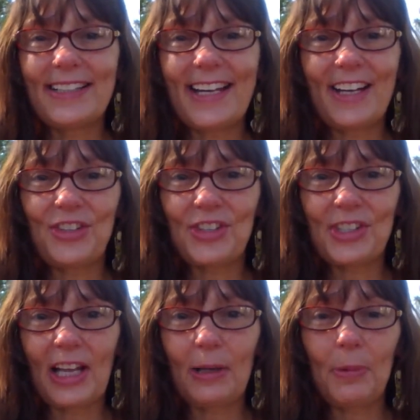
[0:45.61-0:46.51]
day
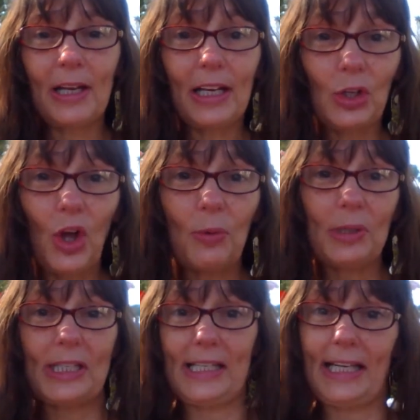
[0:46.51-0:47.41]
just like me, and along
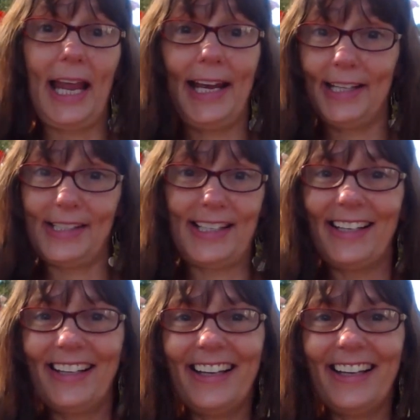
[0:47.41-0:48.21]
with the cicadas.